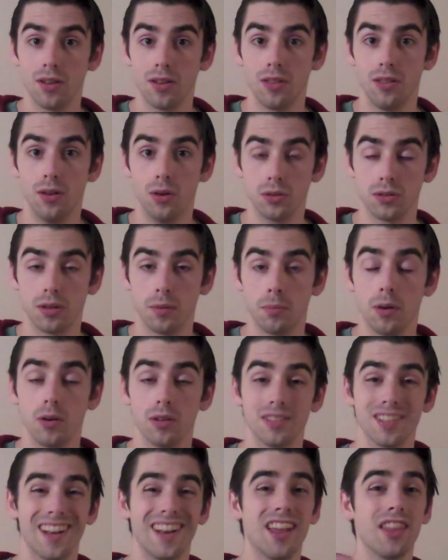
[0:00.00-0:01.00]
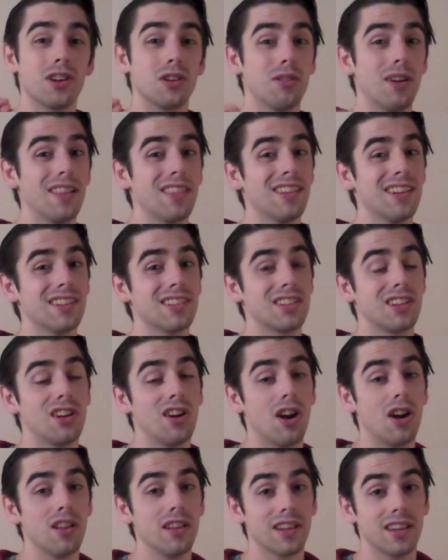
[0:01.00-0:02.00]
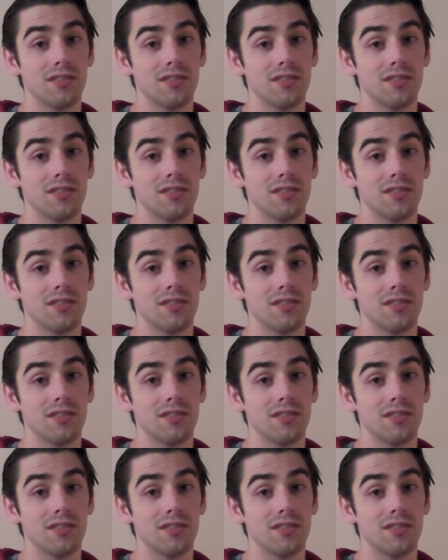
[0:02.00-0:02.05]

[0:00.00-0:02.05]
those components. Another great thing is garlic.